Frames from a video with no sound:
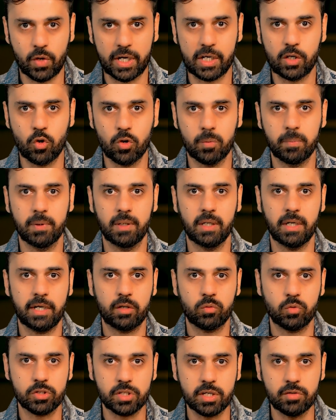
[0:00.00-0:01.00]
valuable,
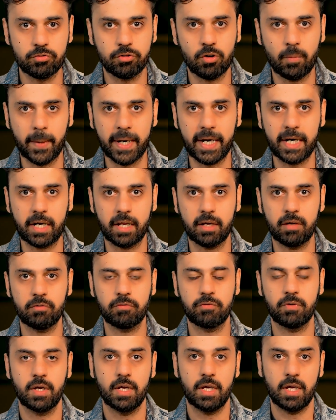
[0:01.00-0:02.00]
it was
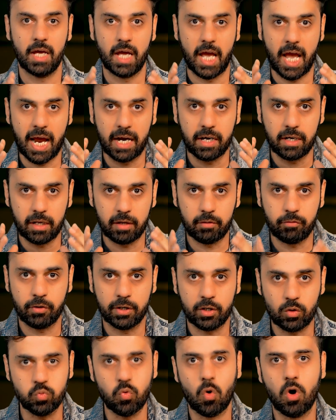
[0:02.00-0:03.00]
informative, and if
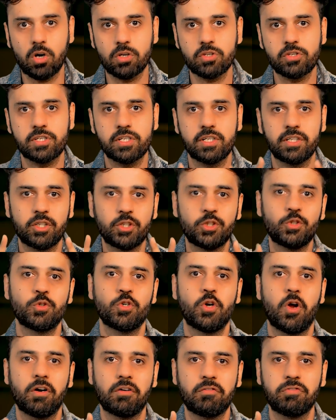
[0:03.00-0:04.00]
it was, do
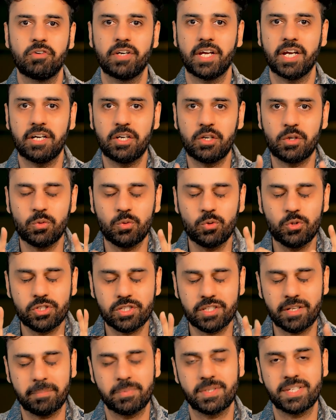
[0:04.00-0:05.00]
not forget to
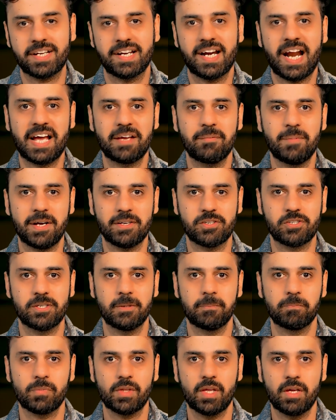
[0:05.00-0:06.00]
subscribe us.
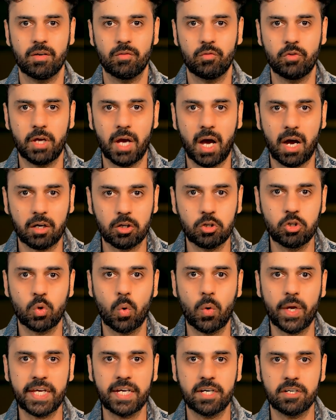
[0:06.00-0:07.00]
We are
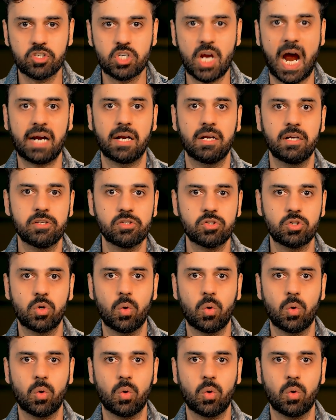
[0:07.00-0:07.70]
growing, our channel is